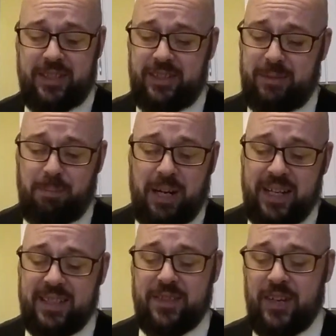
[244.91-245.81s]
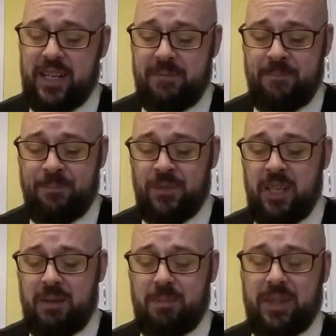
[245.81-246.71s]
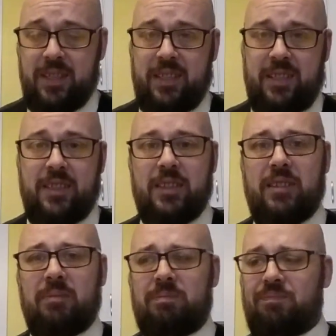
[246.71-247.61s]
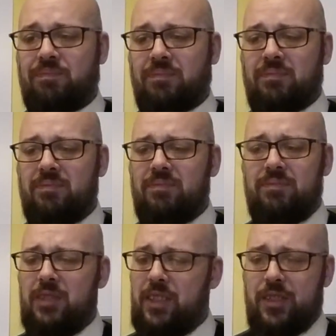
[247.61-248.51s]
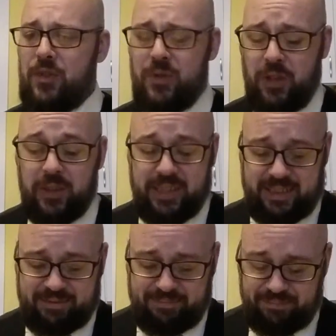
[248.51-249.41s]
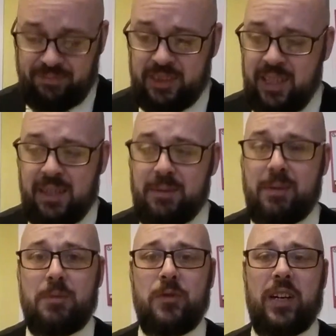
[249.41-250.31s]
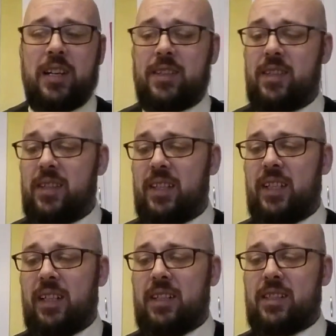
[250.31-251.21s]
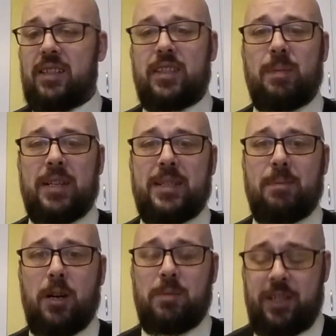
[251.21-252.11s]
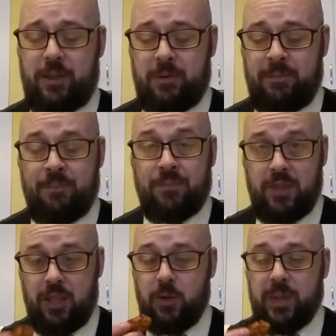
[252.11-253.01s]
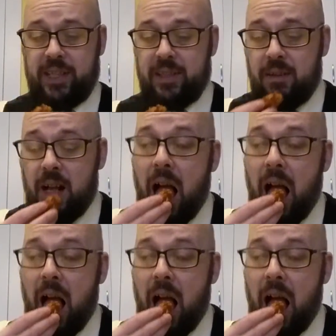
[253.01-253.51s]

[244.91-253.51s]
The breading is fine, but it's too salty. So I'm gonna move on to the spicy barbecue going in.